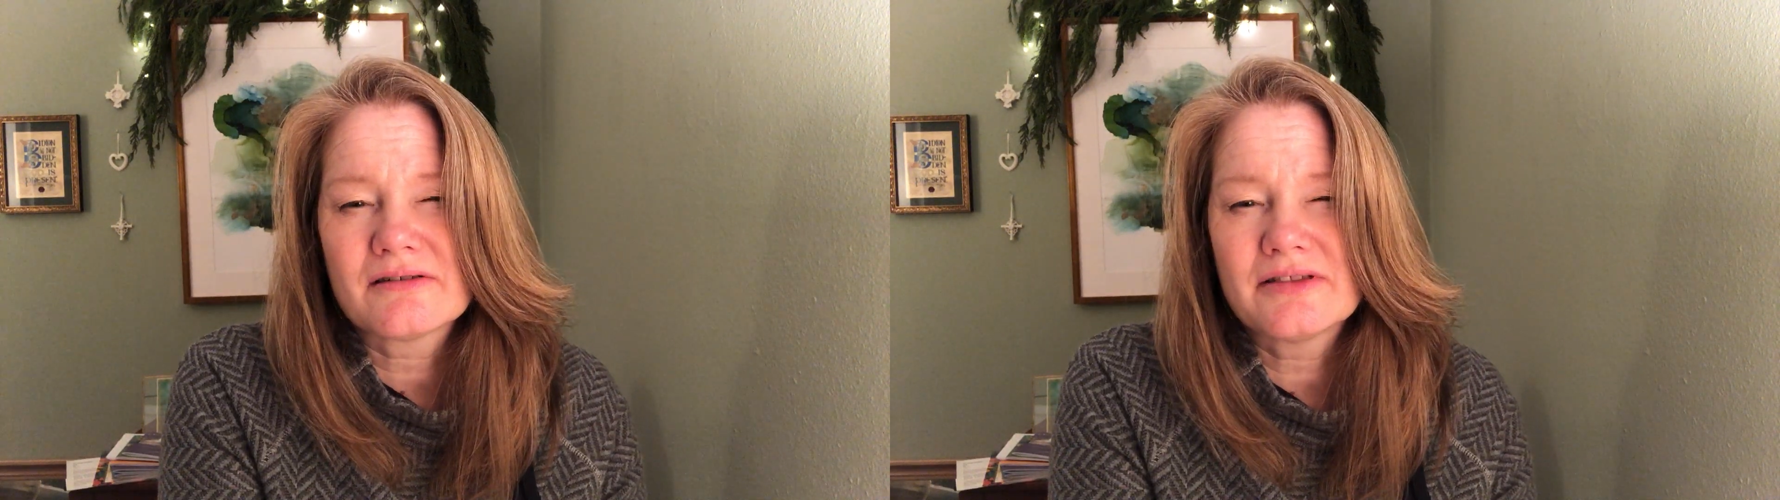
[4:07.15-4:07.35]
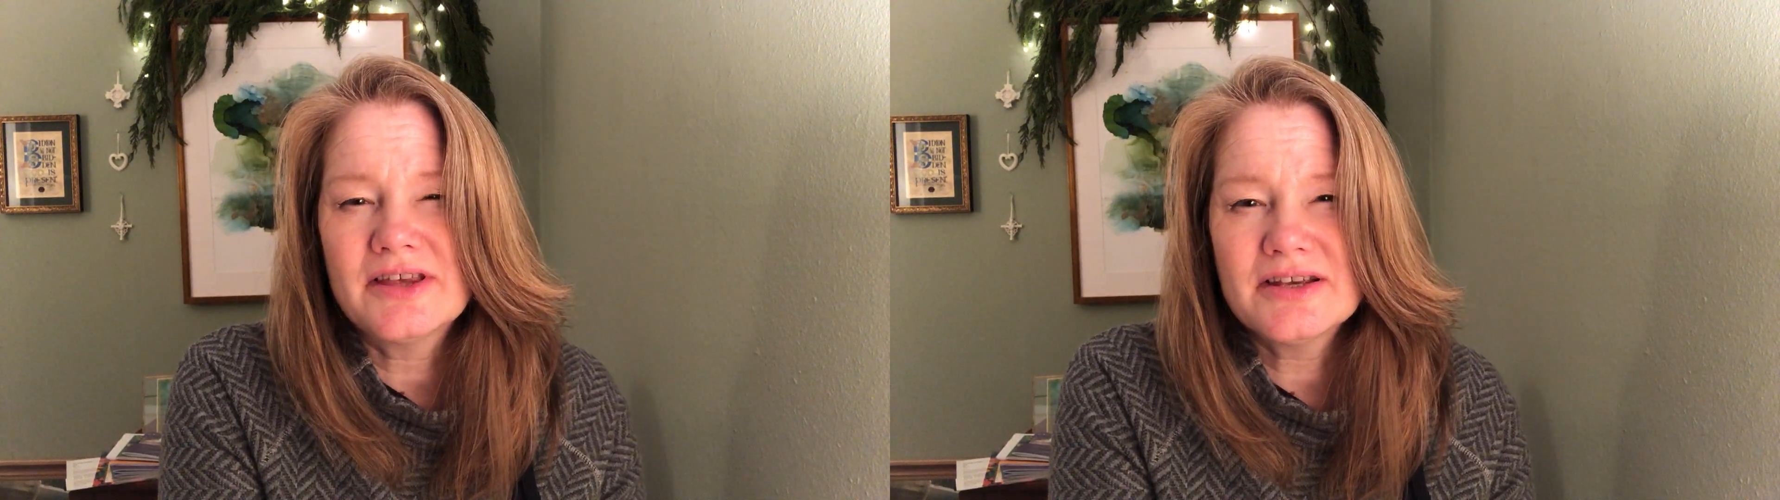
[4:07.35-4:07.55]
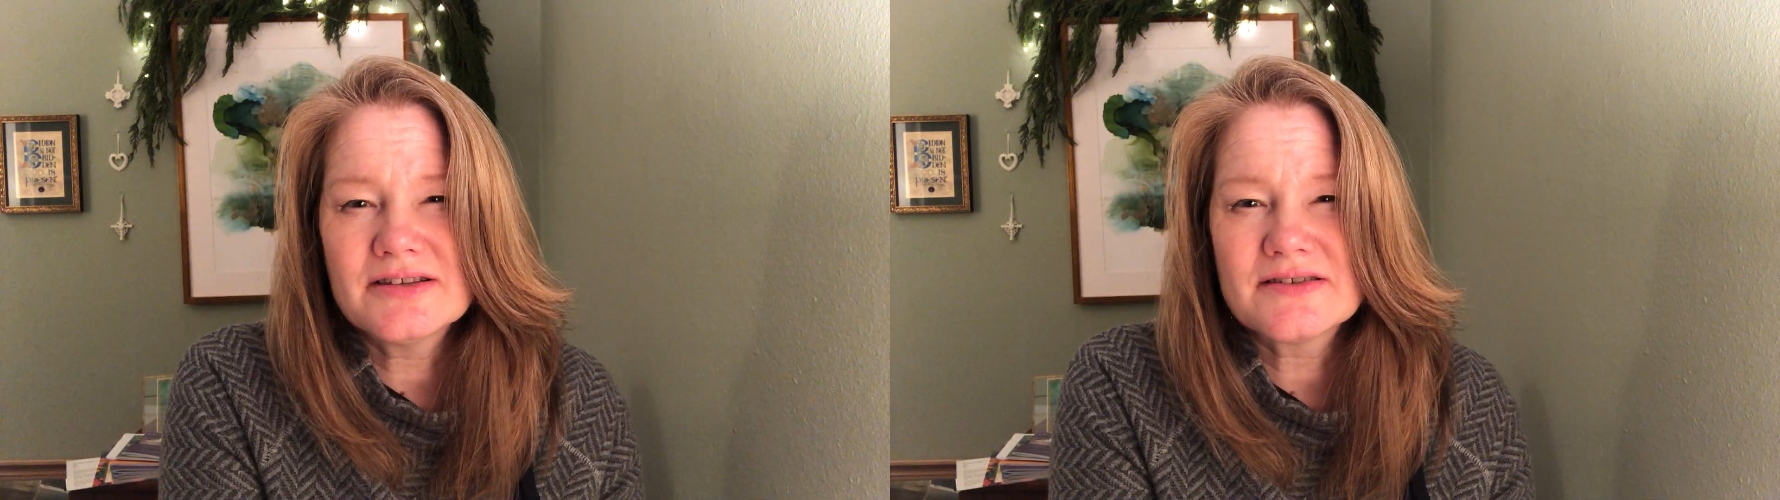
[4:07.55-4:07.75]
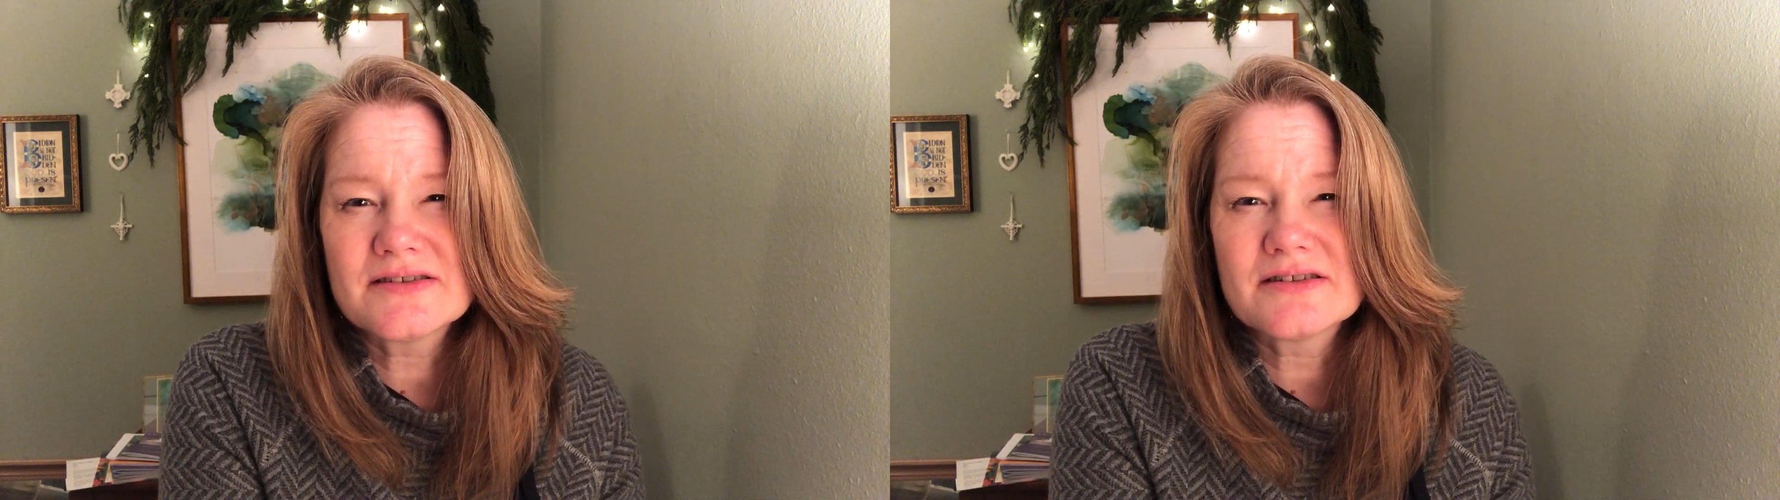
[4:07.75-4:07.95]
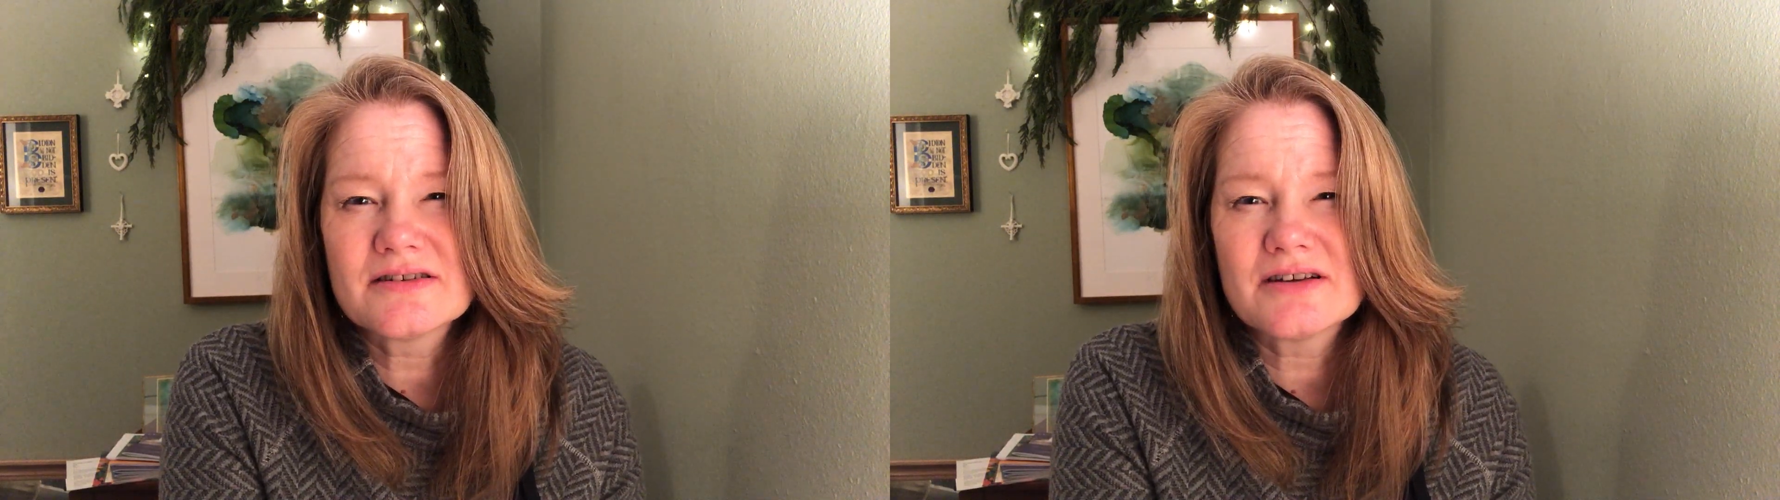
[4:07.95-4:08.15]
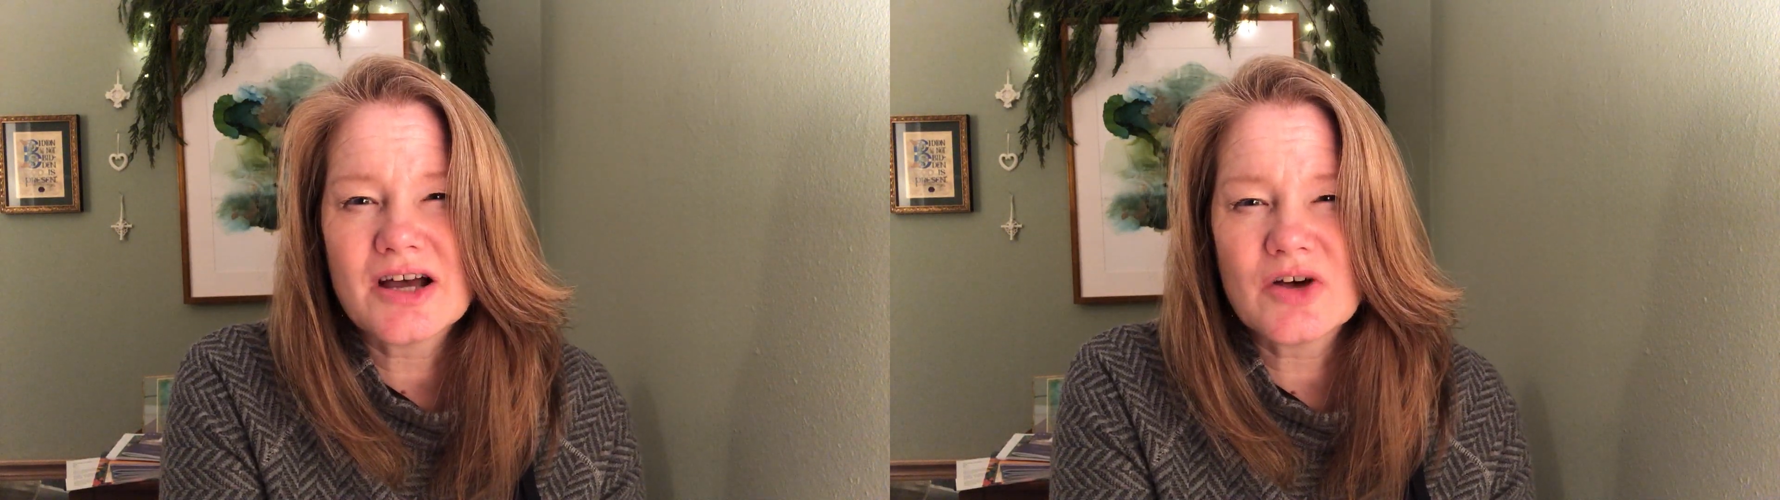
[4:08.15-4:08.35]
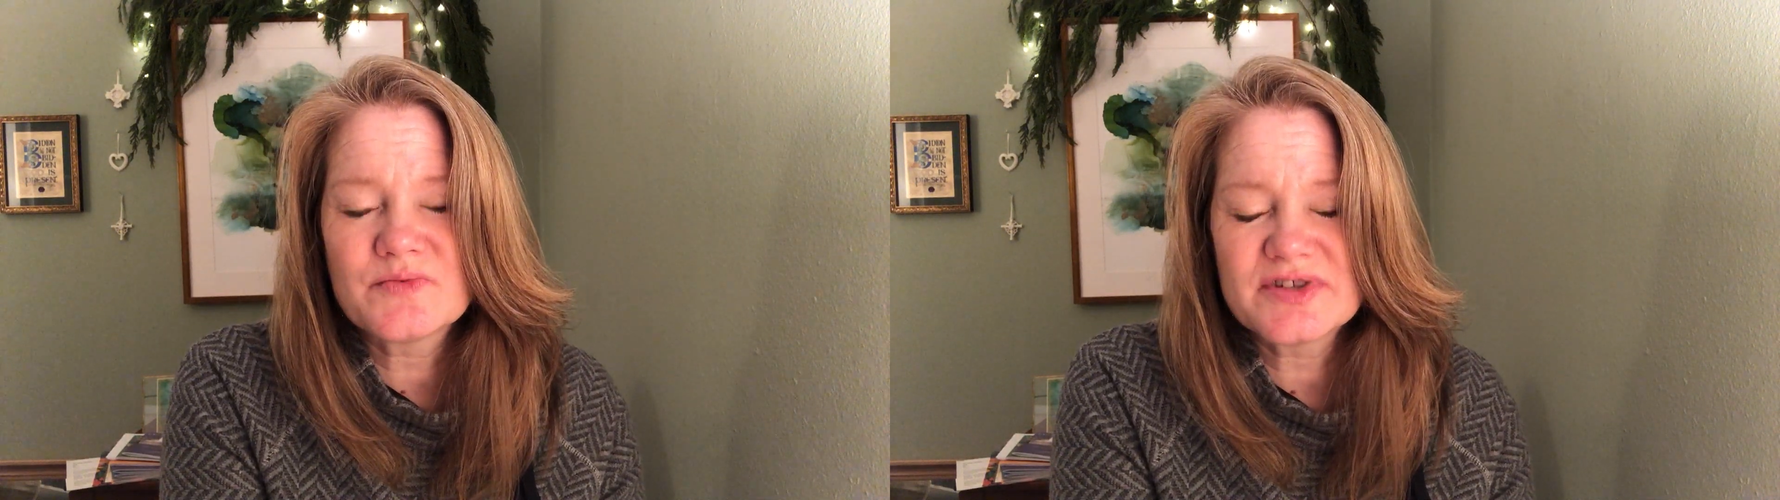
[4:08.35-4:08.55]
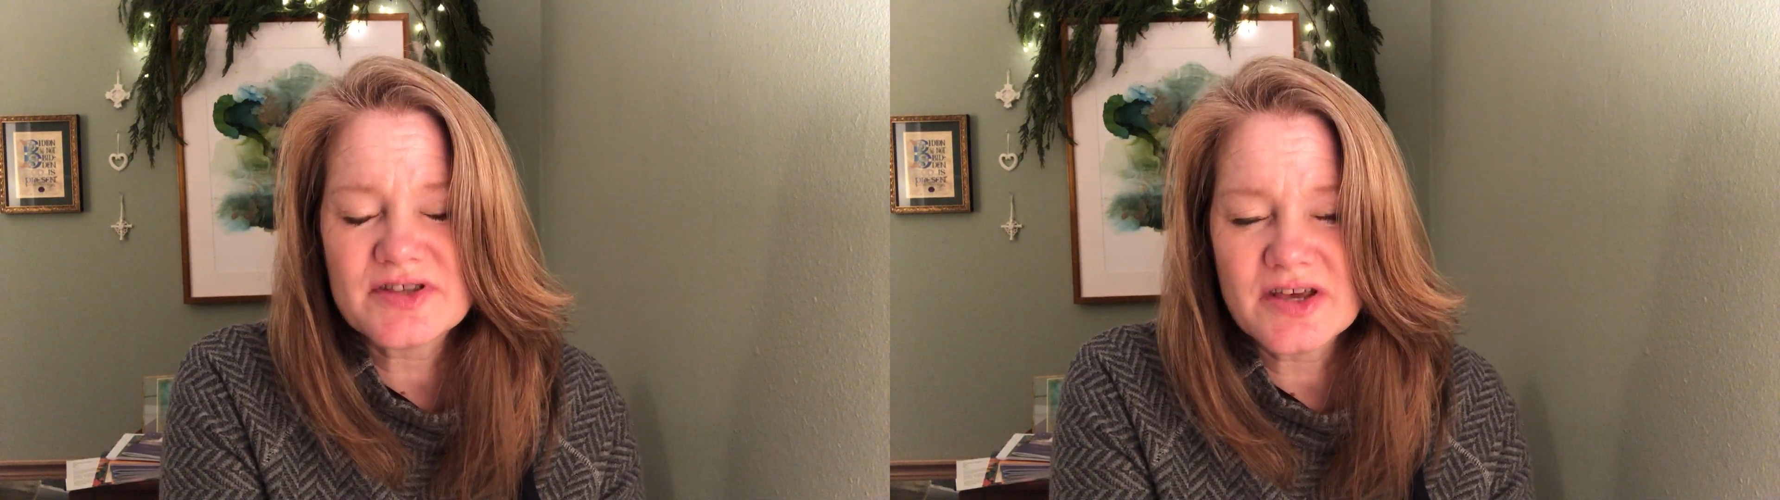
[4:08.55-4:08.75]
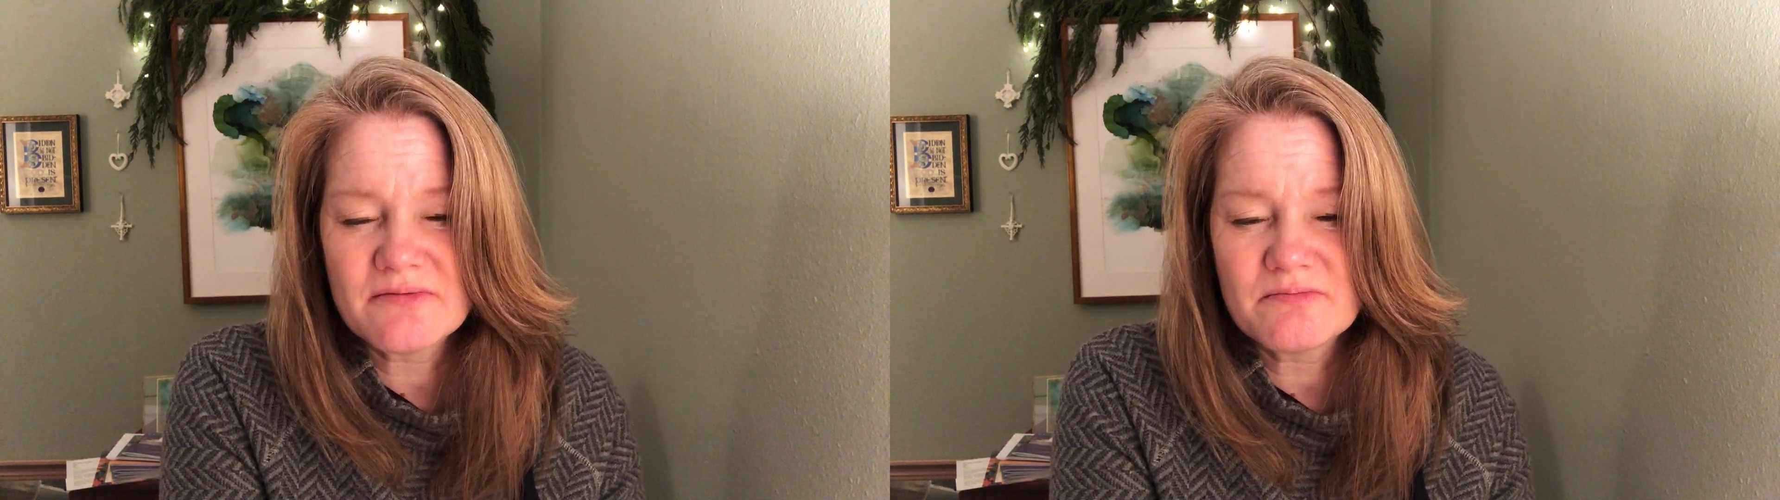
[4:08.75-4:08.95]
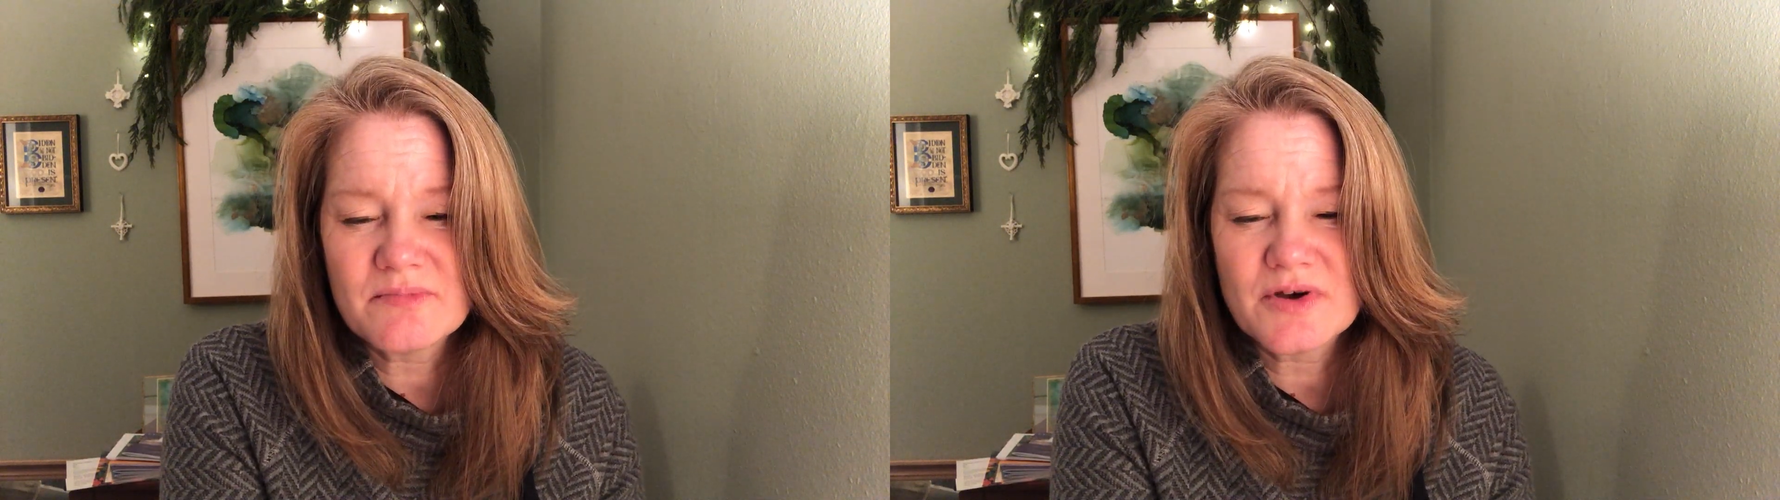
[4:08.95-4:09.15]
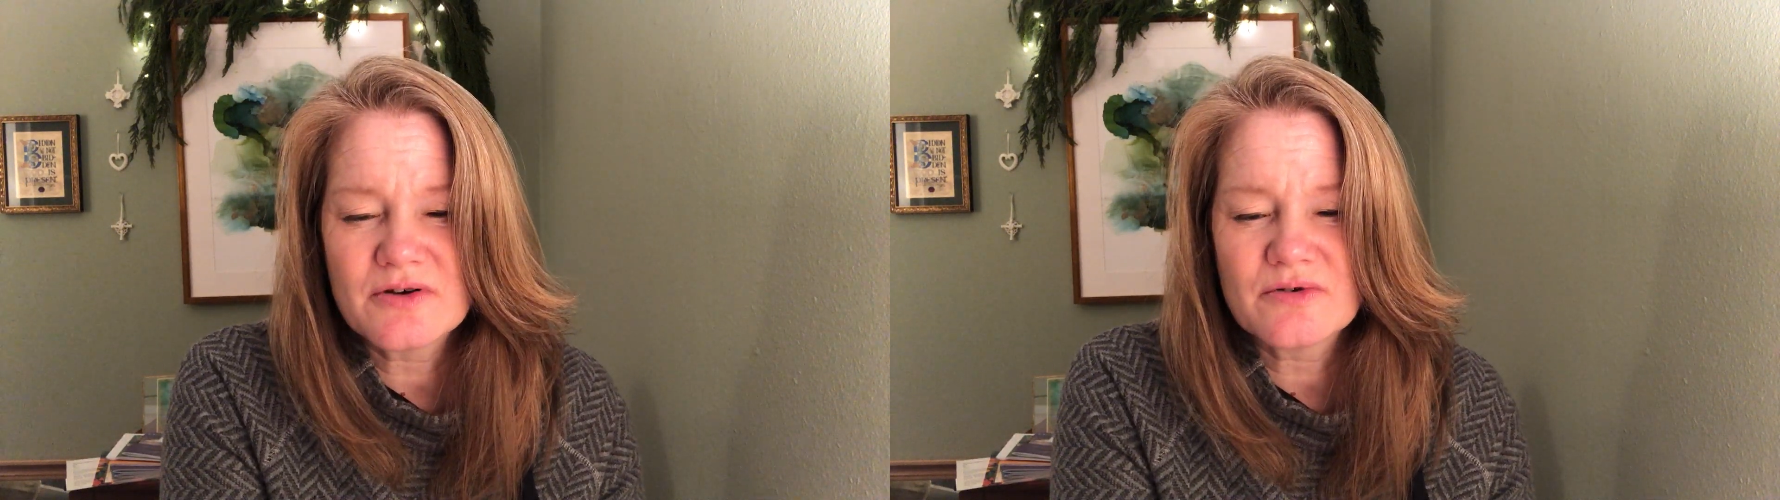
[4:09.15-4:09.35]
This helps them